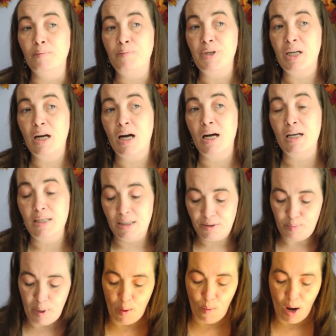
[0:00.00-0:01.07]
because
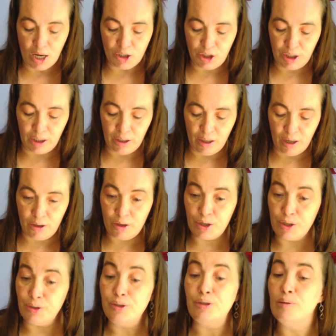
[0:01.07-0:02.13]
by watching other
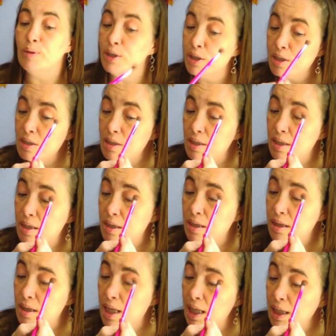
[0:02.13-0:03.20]
YouTubers,
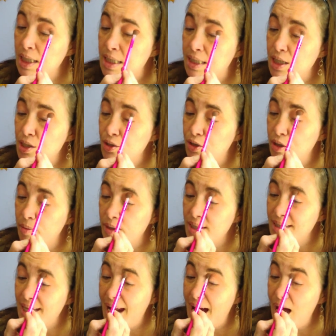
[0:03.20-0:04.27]
at least the YouTubers
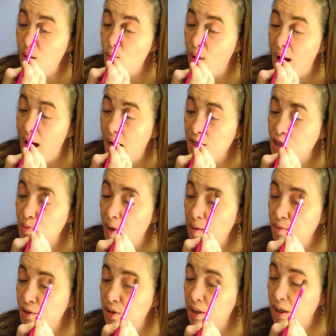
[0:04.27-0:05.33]
that I watch, my
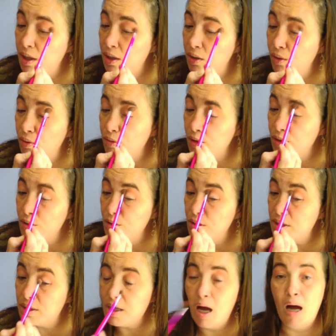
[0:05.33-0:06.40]
beauty
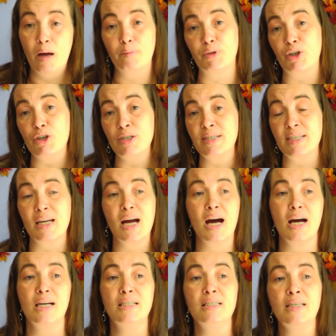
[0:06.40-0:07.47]
gurus, girls and
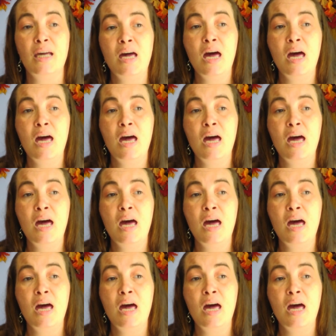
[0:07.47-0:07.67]
guys,